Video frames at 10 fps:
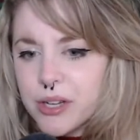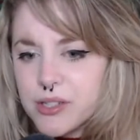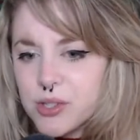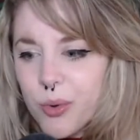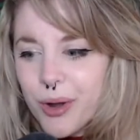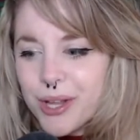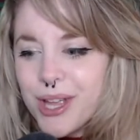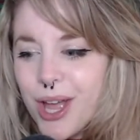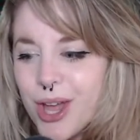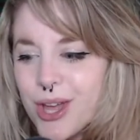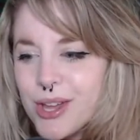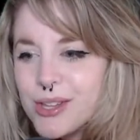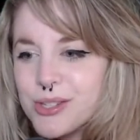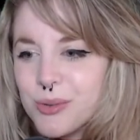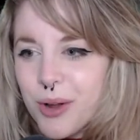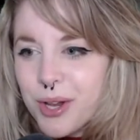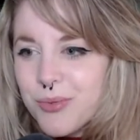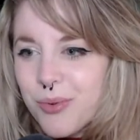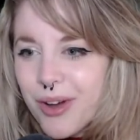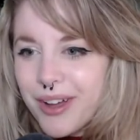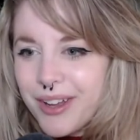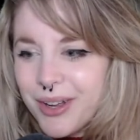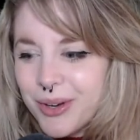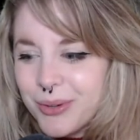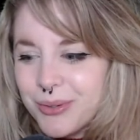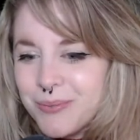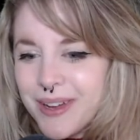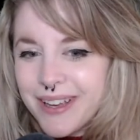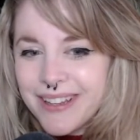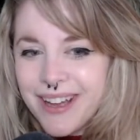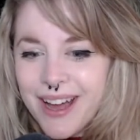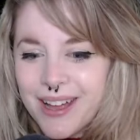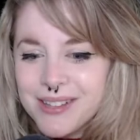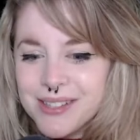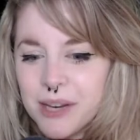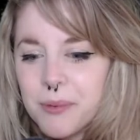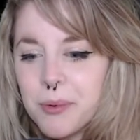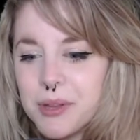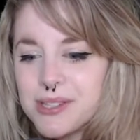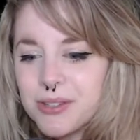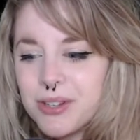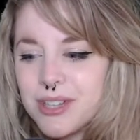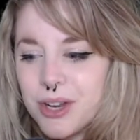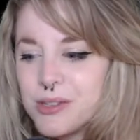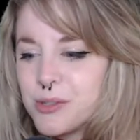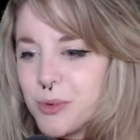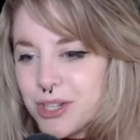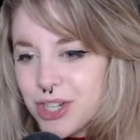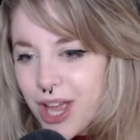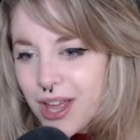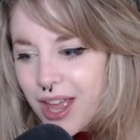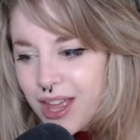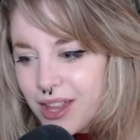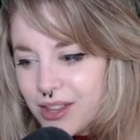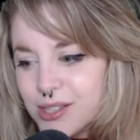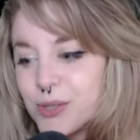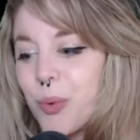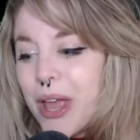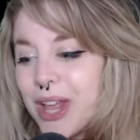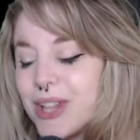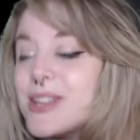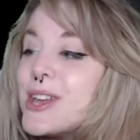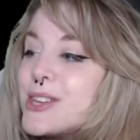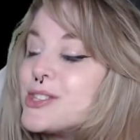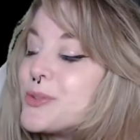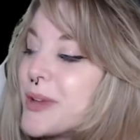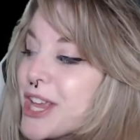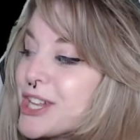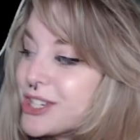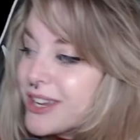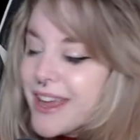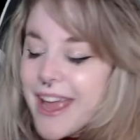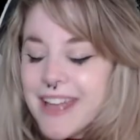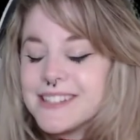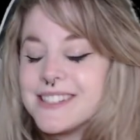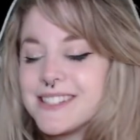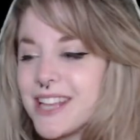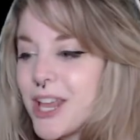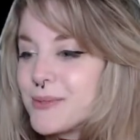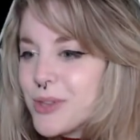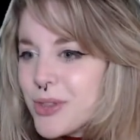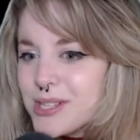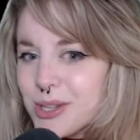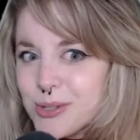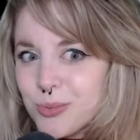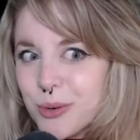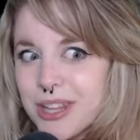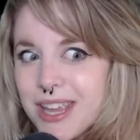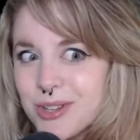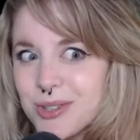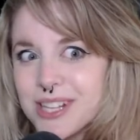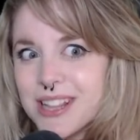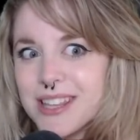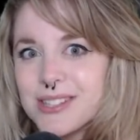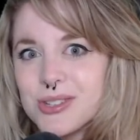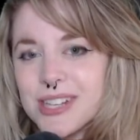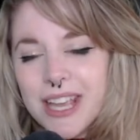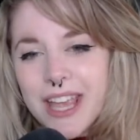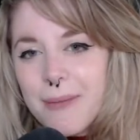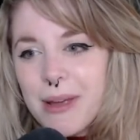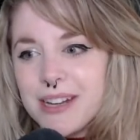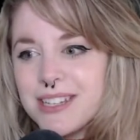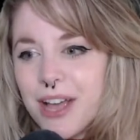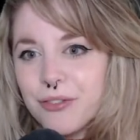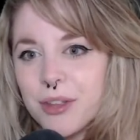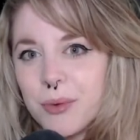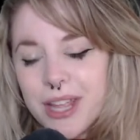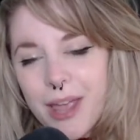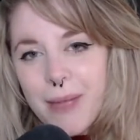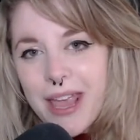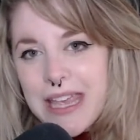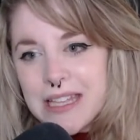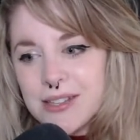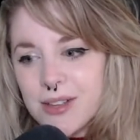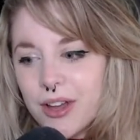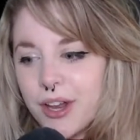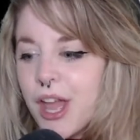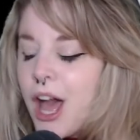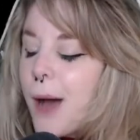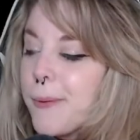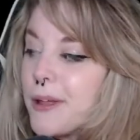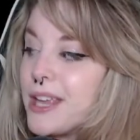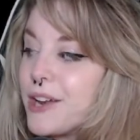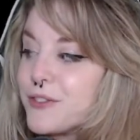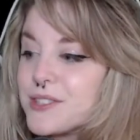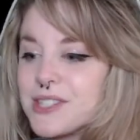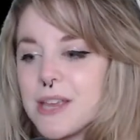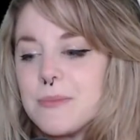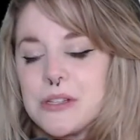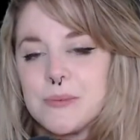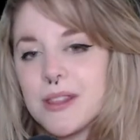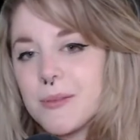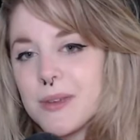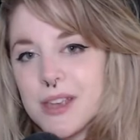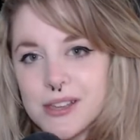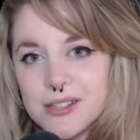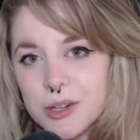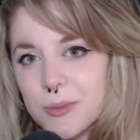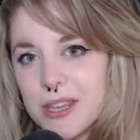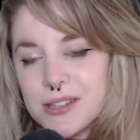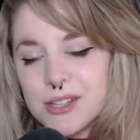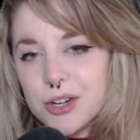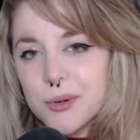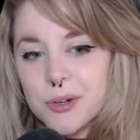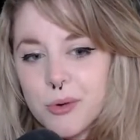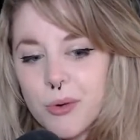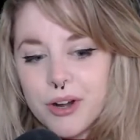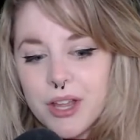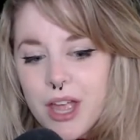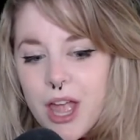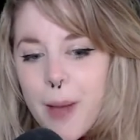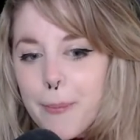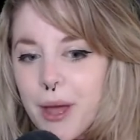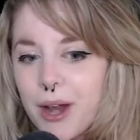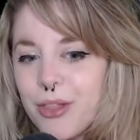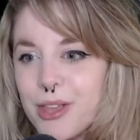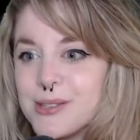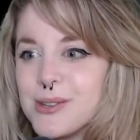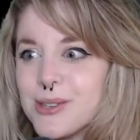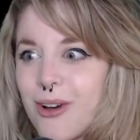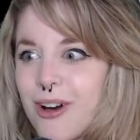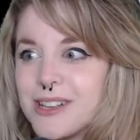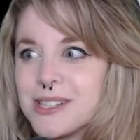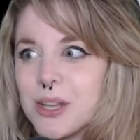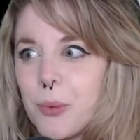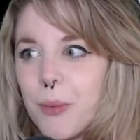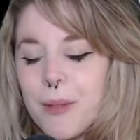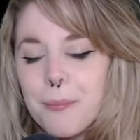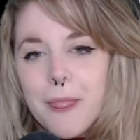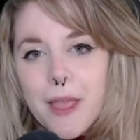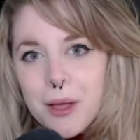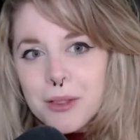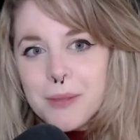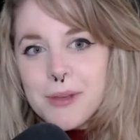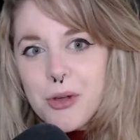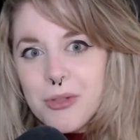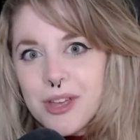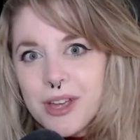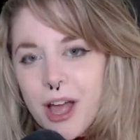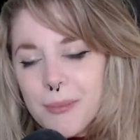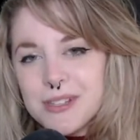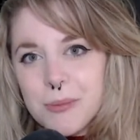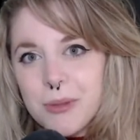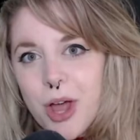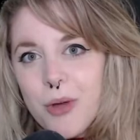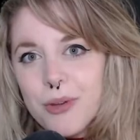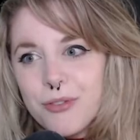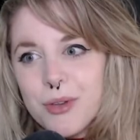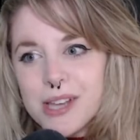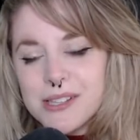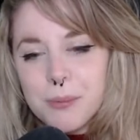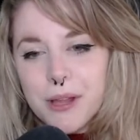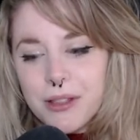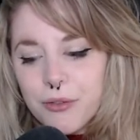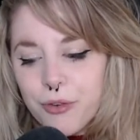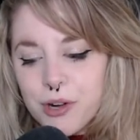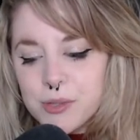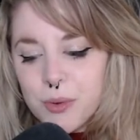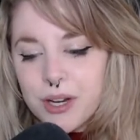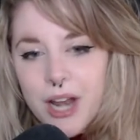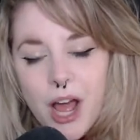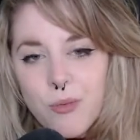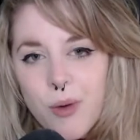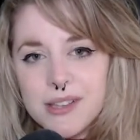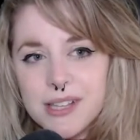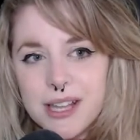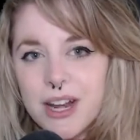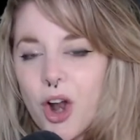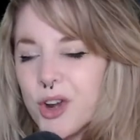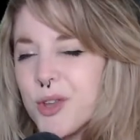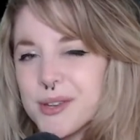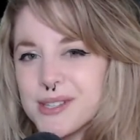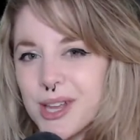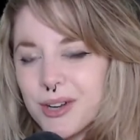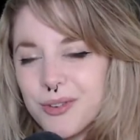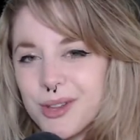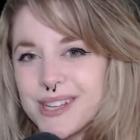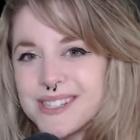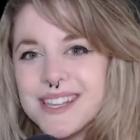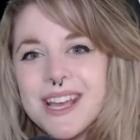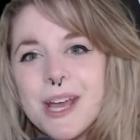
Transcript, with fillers: It's 2021. Oh my god. It's going to be released on Nintendo Switch and Steam. So this looks really interesting. This looks like a game I definitely want to get my hands on. I'll probably get it for Steam just mainly because it'll be easier to record. But this looks awesome. Let me know in the comments down below if you guys have played the first one and how was it, and are you excited for this?